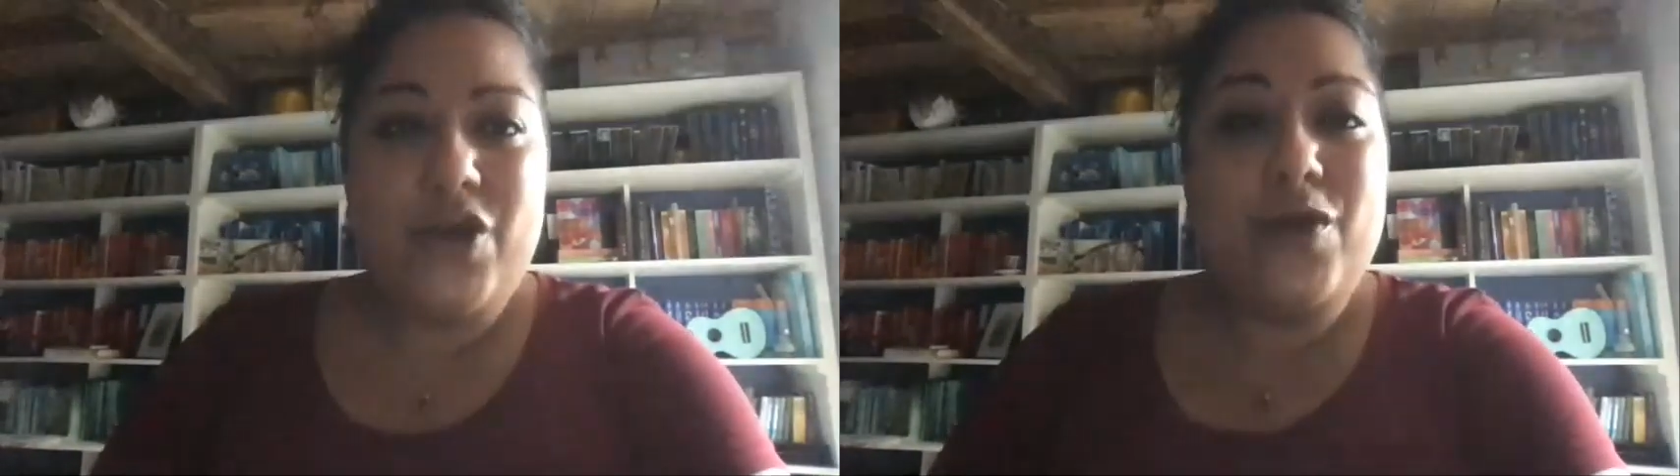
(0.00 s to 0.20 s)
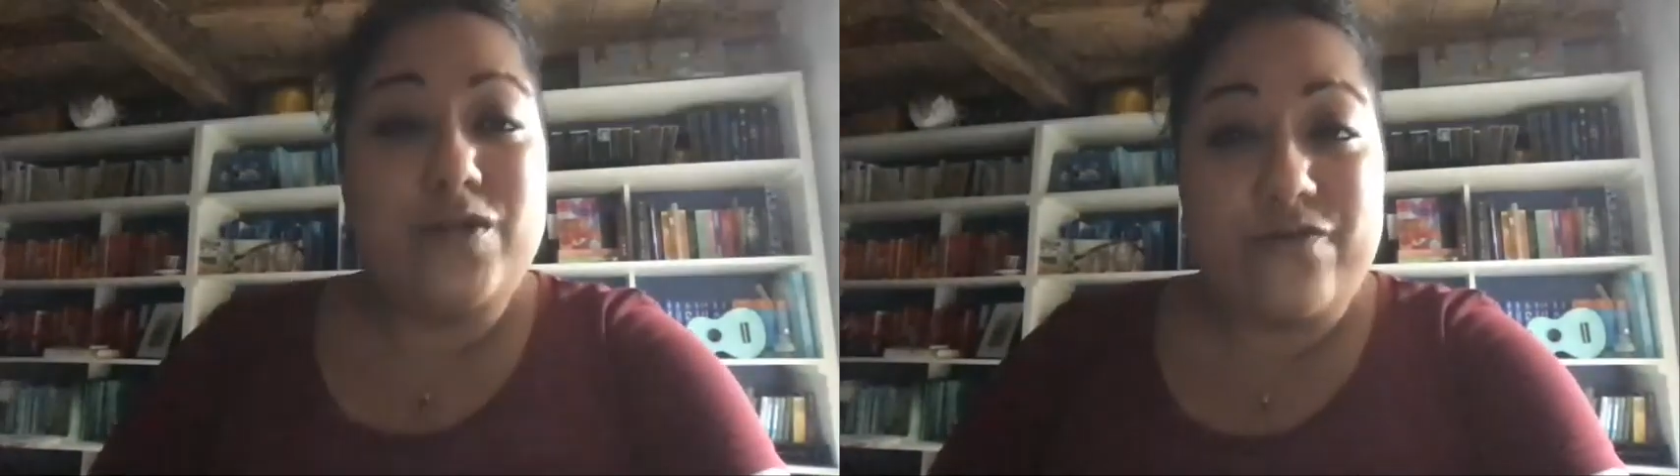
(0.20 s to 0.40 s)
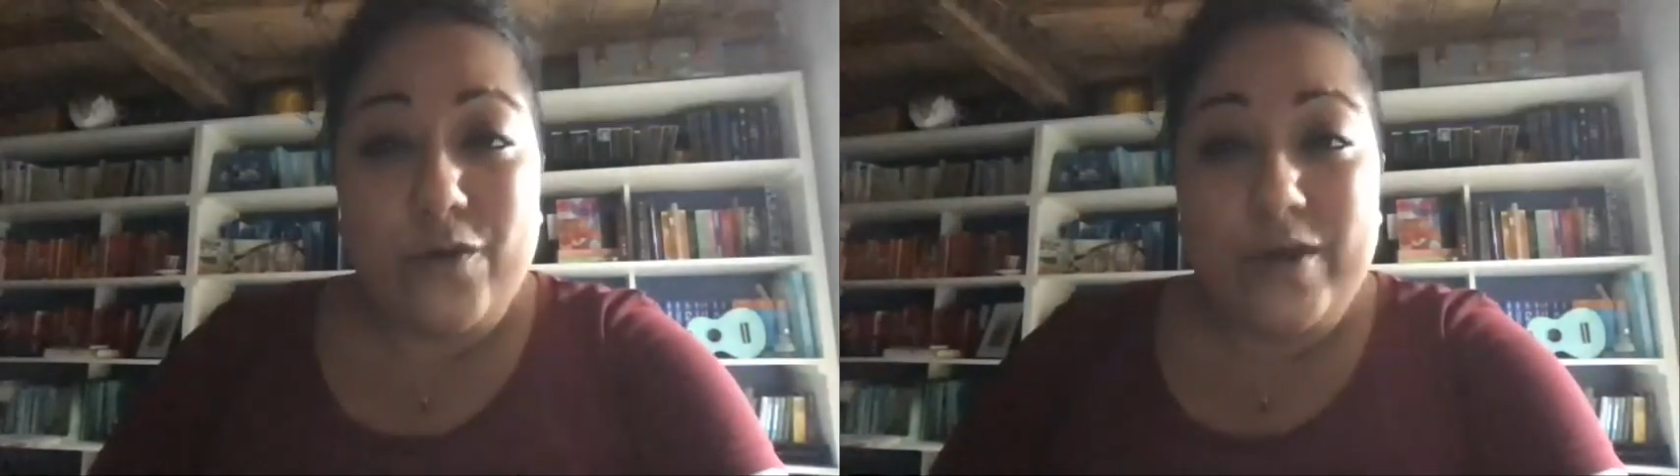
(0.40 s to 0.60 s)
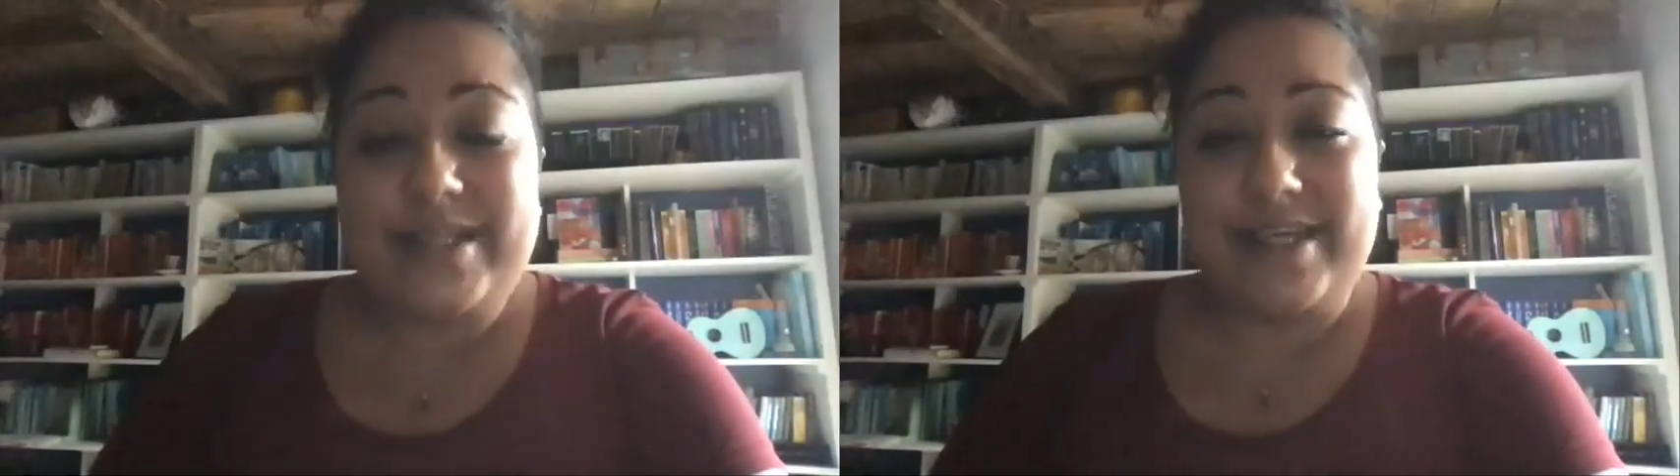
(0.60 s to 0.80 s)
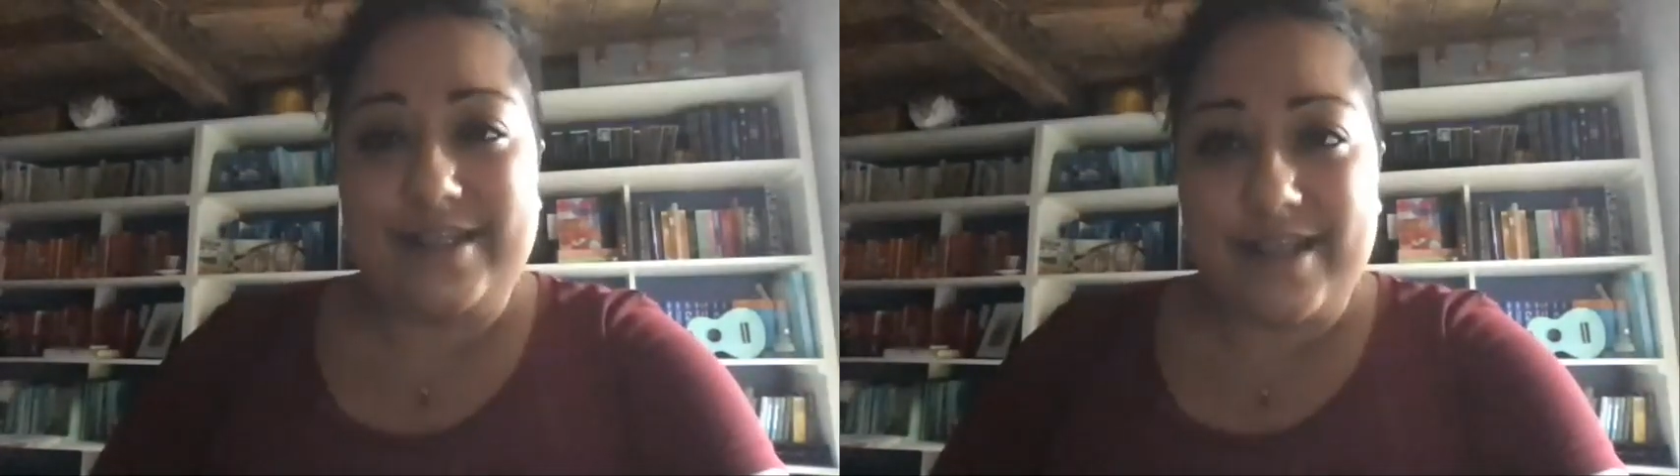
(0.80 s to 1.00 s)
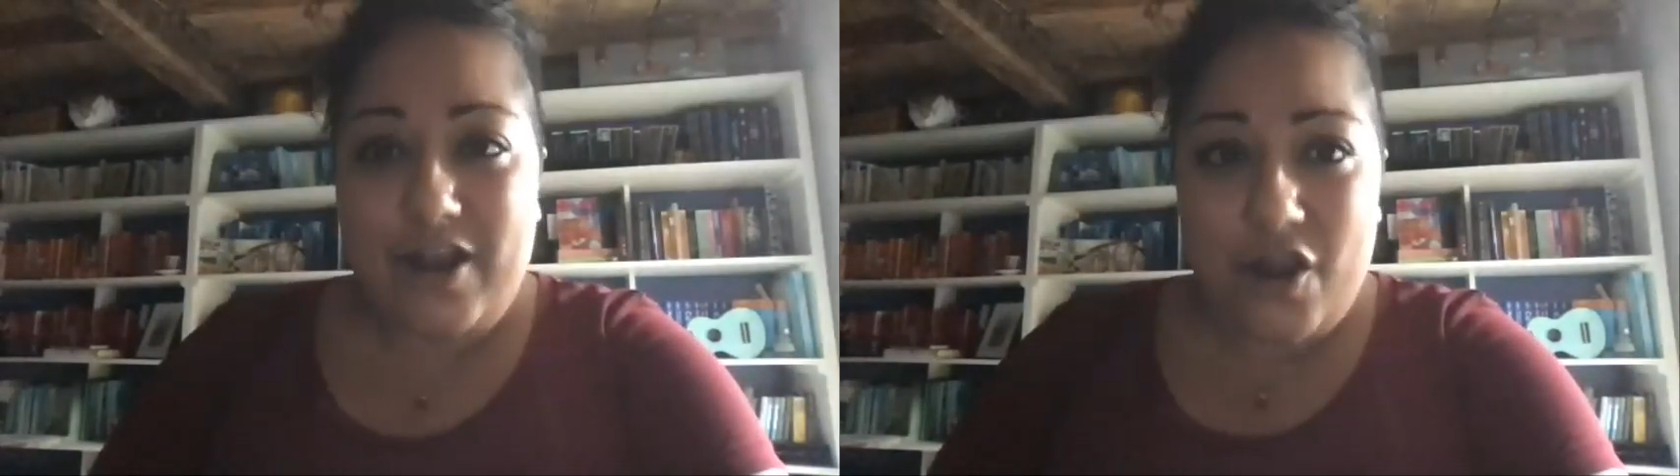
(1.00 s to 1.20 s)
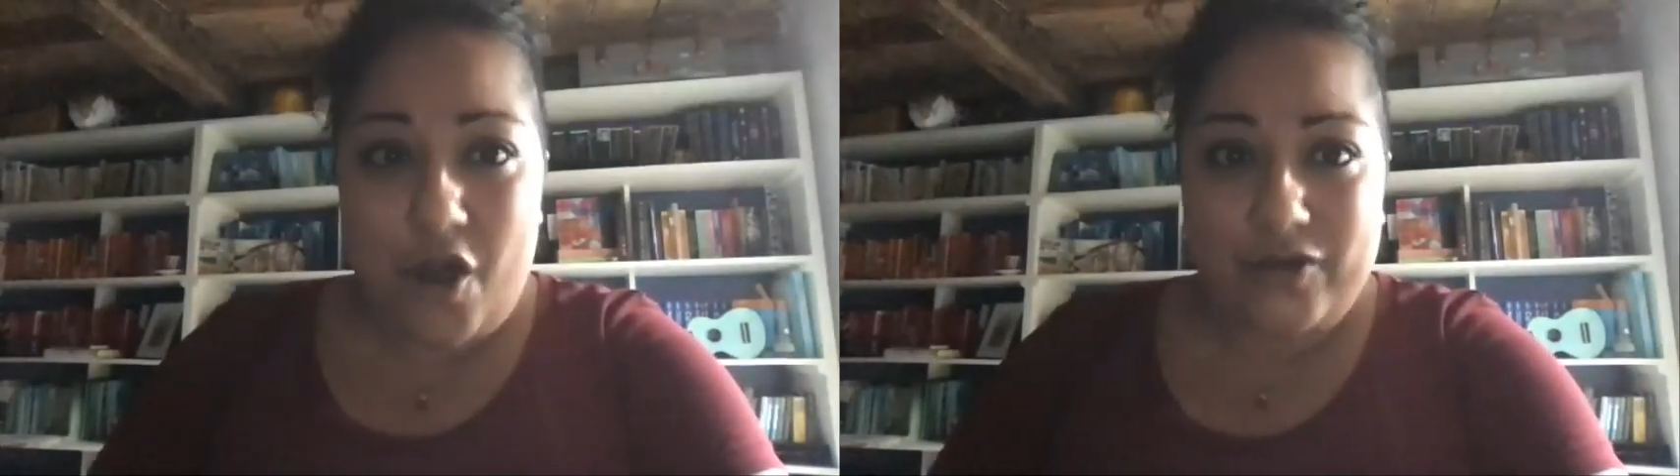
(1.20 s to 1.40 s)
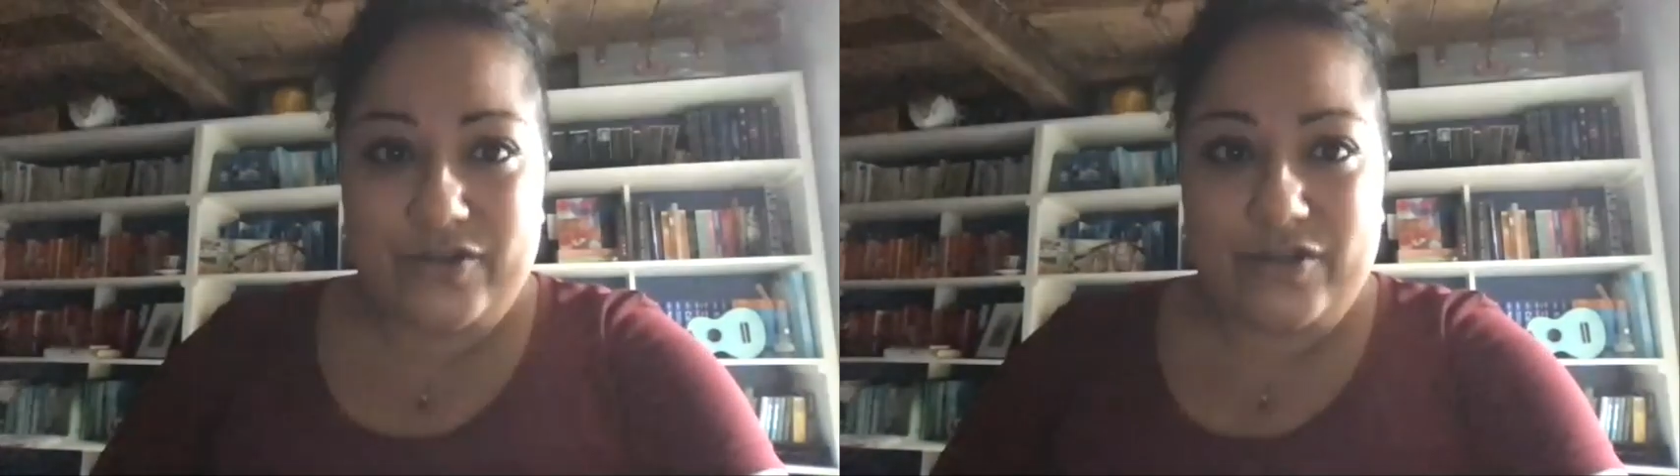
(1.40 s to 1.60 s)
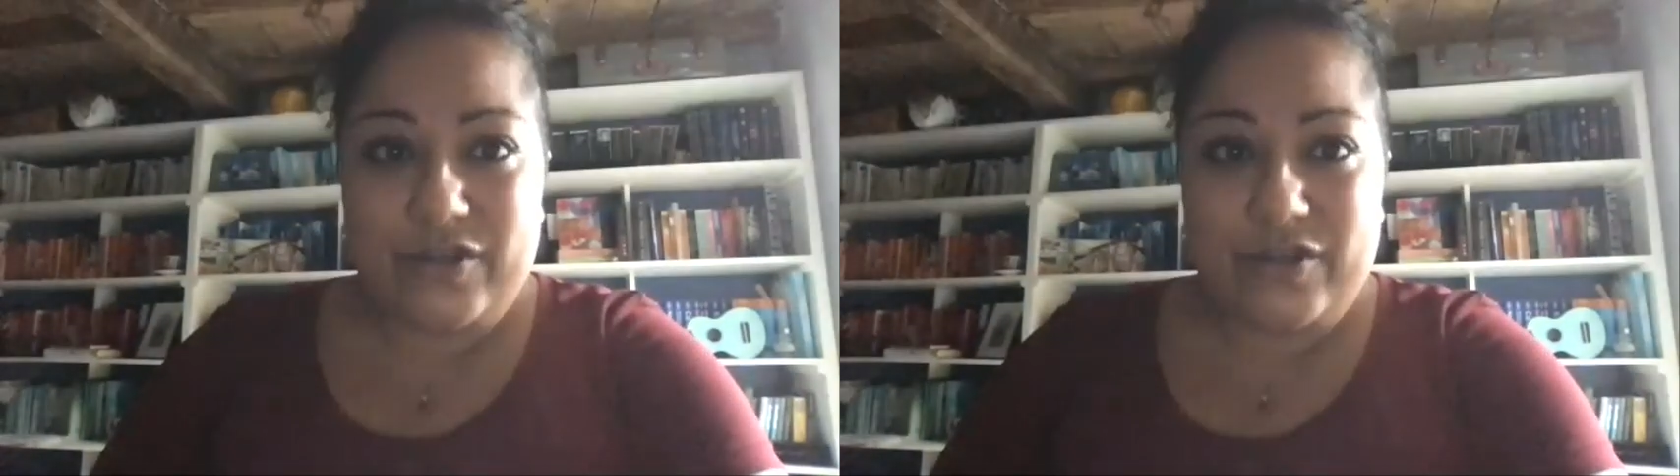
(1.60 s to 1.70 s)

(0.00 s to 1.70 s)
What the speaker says: Whose voices are lost?